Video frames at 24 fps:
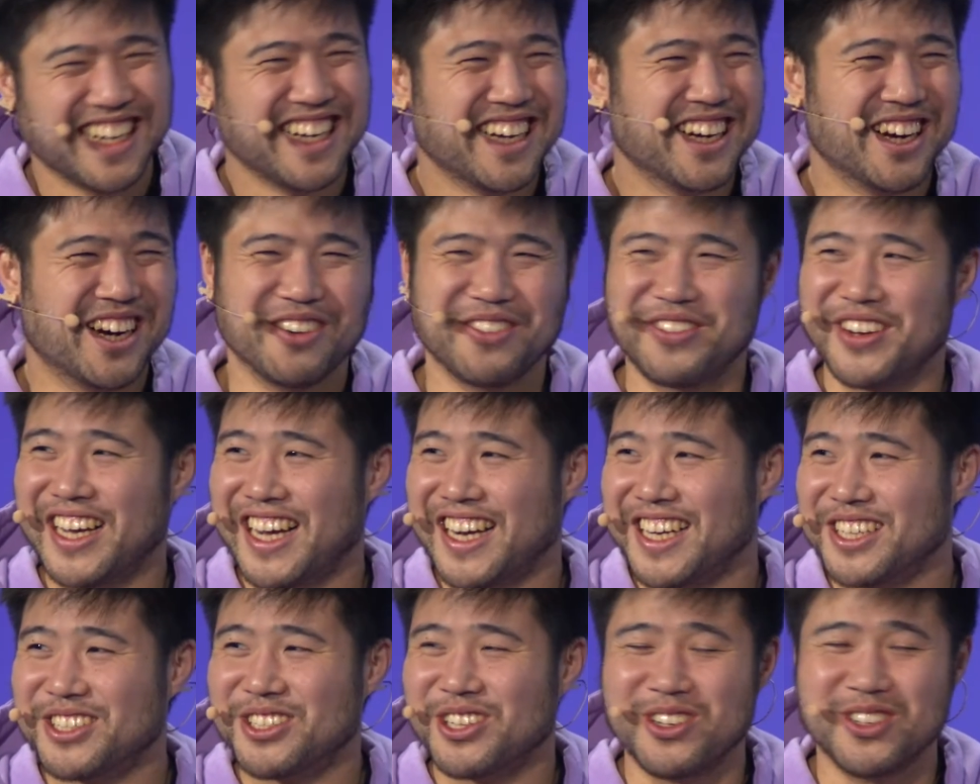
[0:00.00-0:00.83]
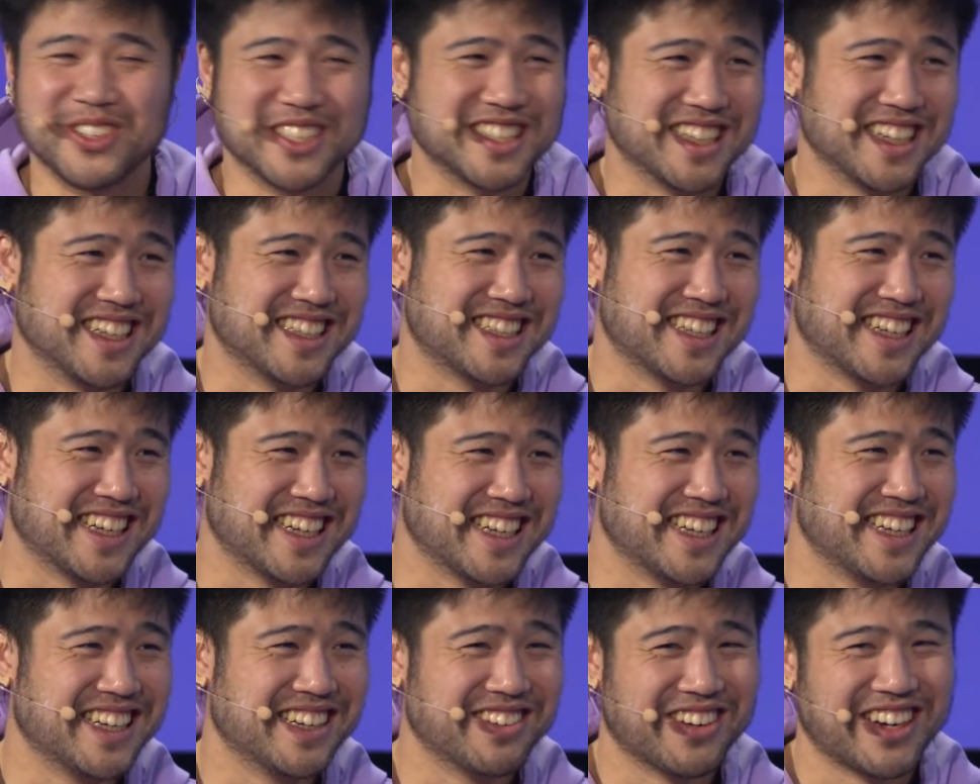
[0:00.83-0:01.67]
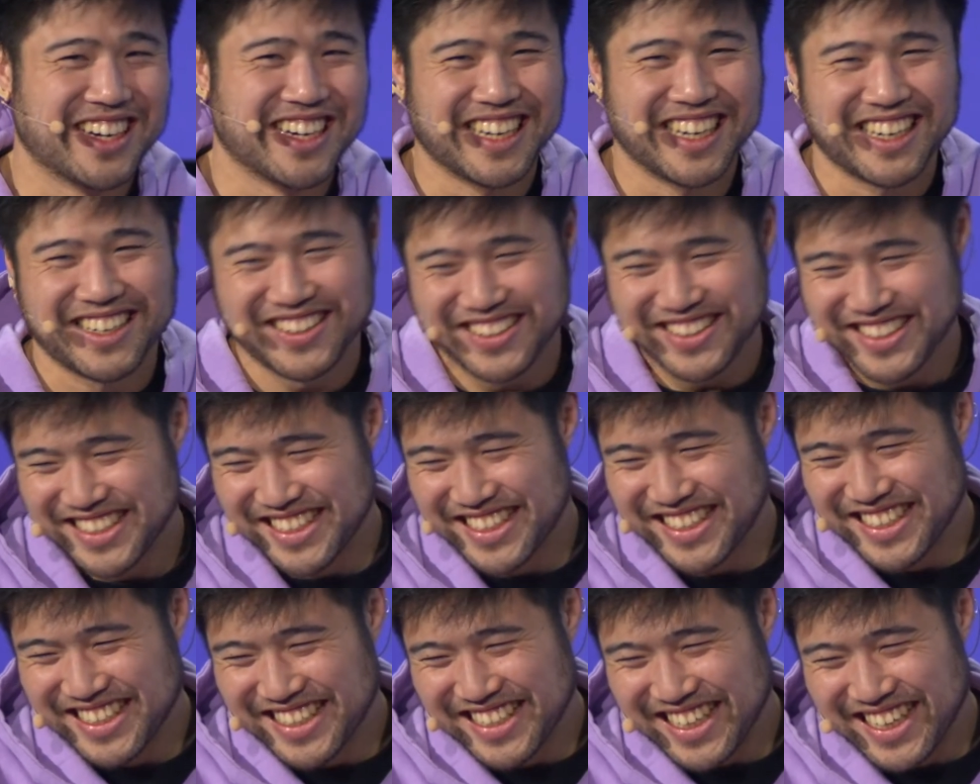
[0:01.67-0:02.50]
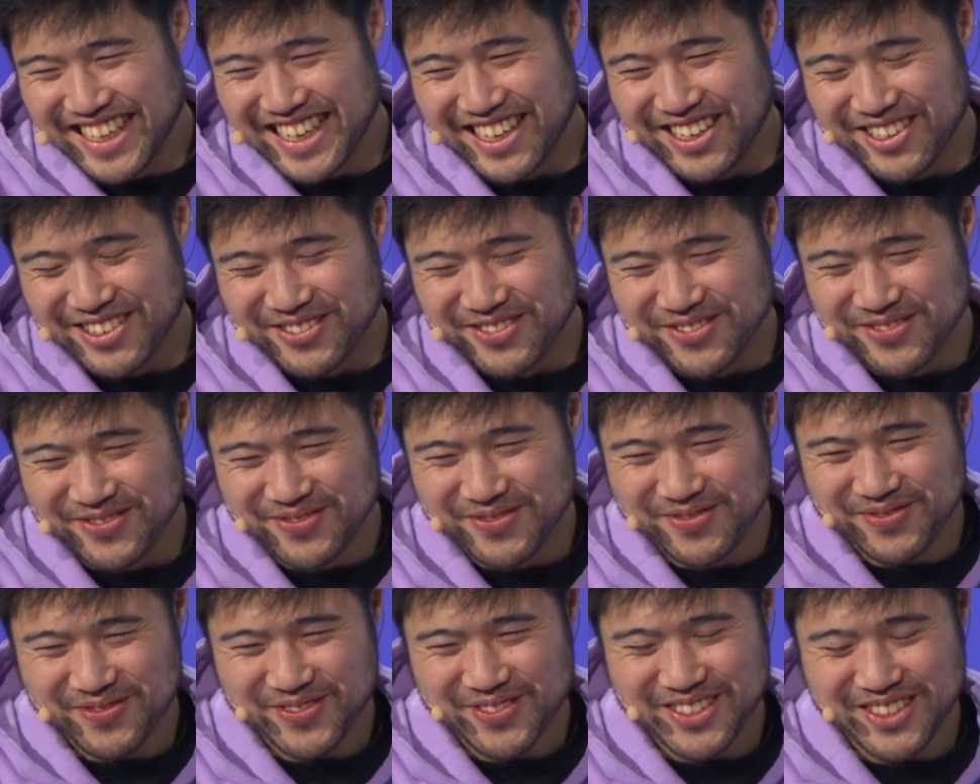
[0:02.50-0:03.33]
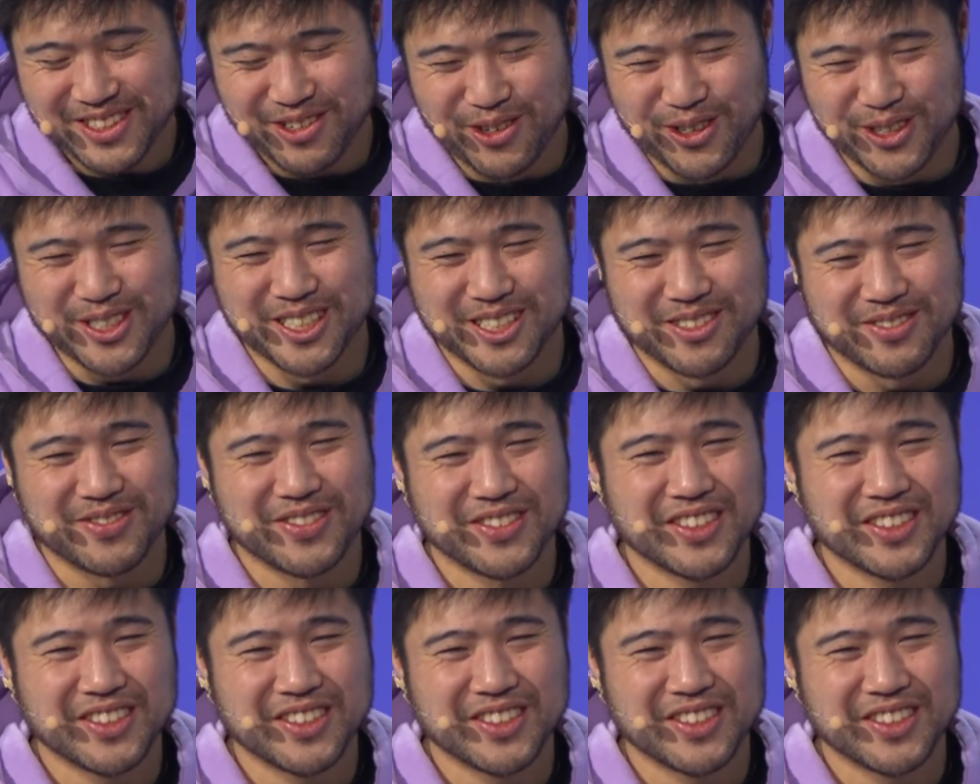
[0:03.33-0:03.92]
Hopefully Anatoly's listening here right now. Awesome.